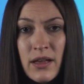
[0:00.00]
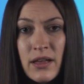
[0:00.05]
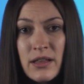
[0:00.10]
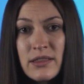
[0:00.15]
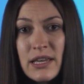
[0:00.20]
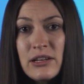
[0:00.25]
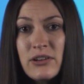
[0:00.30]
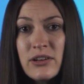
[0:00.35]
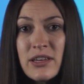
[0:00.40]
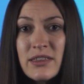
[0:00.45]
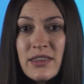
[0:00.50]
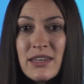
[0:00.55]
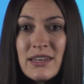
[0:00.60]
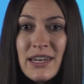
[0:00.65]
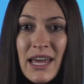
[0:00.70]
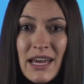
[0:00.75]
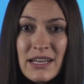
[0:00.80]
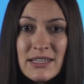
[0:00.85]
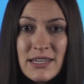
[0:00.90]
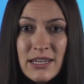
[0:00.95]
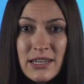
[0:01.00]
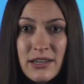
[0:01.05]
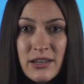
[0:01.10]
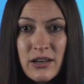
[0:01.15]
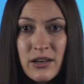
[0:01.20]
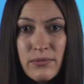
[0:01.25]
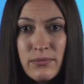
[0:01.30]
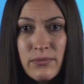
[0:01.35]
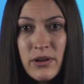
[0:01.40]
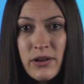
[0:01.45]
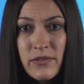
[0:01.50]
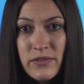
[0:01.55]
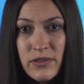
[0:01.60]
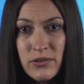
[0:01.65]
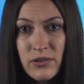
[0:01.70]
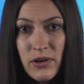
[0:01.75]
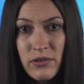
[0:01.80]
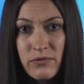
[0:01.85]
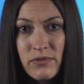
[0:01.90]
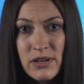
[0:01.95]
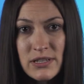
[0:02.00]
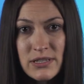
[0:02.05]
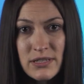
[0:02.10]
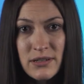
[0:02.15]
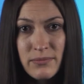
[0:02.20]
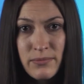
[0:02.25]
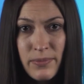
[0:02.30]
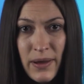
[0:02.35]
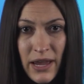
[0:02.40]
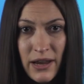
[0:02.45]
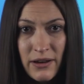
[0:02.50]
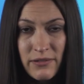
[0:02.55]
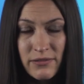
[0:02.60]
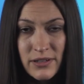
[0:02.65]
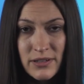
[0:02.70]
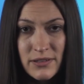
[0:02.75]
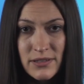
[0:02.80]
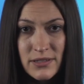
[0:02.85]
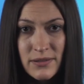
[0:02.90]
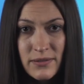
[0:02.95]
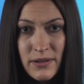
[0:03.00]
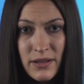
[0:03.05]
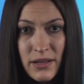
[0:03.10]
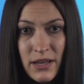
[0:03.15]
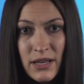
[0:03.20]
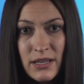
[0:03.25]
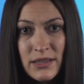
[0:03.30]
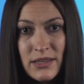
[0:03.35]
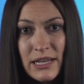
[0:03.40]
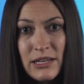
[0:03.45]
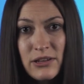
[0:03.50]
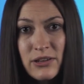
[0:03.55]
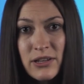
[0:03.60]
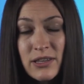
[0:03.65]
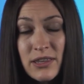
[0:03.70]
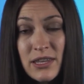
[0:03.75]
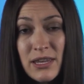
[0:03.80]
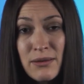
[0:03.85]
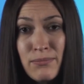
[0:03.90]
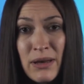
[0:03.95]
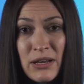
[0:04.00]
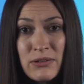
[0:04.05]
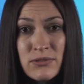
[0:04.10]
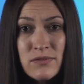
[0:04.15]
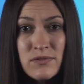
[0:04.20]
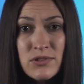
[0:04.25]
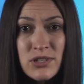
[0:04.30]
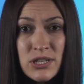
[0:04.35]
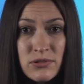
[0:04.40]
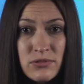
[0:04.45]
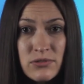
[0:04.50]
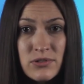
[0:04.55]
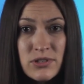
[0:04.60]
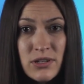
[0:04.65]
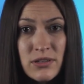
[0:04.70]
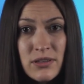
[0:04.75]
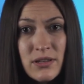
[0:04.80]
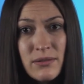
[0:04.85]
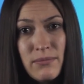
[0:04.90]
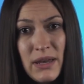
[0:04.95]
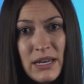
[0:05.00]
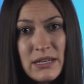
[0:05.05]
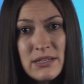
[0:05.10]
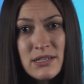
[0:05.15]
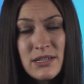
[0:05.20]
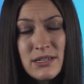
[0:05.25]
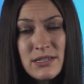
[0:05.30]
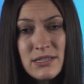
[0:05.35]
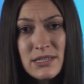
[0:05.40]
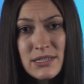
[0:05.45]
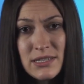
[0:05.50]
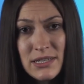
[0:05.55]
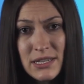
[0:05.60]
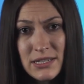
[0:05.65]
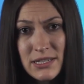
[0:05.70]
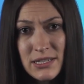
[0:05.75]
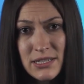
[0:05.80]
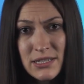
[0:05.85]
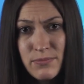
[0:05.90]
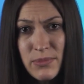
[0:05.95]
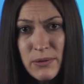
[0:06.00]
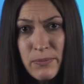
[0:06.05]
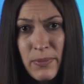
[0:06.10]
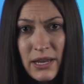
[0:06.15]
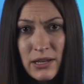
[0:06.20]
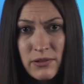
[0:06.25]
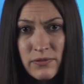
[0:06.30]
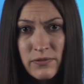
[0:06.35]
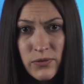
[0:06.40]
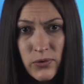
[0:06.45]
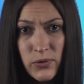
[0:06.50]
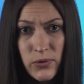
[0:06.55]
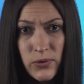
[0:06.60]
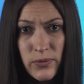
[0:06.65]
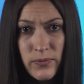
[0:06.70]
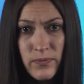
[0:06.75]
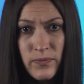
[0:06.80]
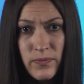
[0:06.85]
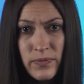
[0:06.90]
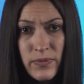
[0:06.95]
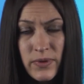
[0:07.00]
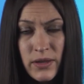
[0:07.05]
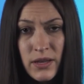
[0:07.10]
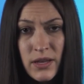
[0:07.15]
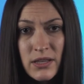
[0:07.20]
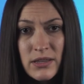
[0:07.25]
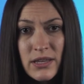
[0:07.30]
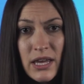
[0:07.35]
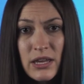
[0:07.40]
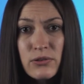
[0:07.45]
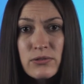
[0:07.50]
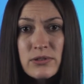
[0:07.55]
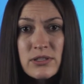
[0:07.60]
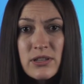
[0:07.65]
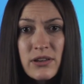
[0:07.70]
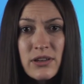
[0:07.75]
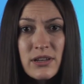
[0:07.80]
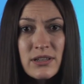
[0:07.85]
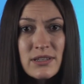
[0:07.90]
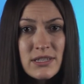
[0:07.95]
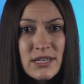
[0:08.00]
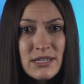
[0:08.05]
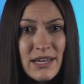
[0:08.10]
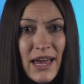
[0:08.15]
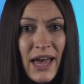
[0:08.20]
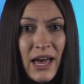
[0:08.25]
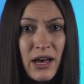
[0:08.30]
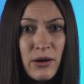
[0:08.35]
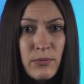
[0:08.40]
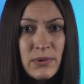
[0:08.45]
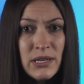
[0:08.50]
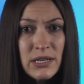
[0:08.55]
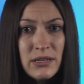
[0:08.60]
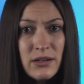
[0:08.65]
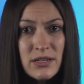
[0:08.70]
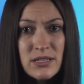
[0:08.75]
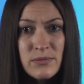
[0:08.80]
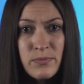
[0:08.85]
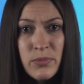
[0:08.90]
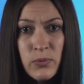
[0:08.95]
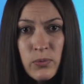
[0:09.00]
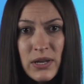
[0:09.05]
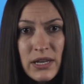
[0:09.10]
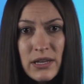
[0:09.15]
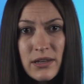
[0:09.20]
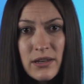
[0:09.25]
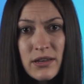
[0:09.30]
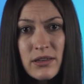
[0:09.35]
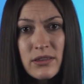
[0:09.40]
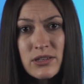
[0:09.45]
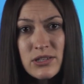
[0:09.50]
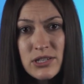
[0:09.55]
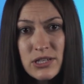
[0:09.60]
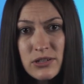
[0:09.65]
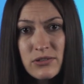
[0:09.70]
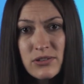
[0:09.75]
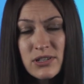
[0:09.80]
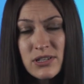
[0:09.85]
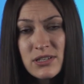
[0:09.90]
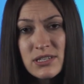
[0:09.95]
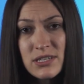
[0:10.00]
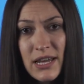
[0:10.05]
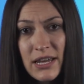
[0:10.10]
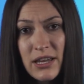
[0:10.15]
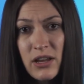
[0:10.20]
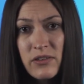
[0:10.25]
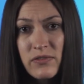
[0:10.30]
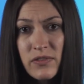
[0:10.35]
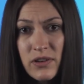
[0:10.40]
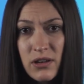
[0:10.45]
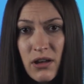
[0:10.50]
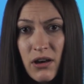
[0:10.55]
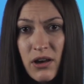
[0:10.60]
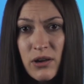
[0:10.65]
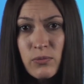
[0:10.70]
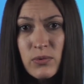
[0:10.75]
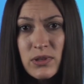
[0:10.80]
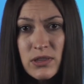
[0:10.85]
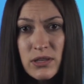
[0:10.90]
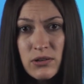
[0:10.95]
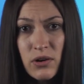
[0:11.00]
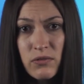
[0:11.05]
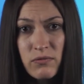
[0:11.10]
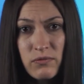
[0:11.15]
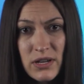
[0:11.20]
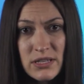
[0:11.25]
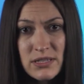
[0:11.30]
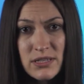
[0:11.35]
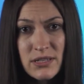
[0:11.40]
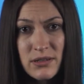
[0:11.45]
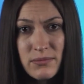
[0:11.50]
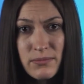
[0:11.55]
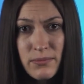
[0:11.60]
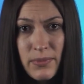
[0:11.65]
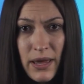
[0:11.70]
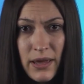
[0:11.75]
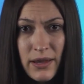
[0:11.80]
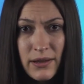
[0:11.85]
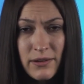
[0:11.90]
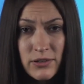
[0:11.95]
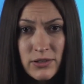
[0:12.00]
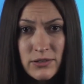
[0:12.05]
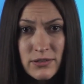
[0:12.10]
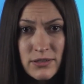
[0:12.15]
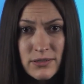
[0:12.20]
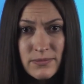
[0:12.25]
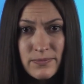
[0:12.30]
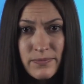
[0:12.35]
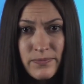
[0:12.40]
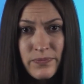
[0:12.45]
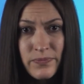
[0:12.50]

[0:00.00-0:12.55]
They look at the net income of the non-resident parent. They look at the amount of children that maintenance is needed to be paid for. They also consider how many nights per week the children stay overnight with the non-resident parent.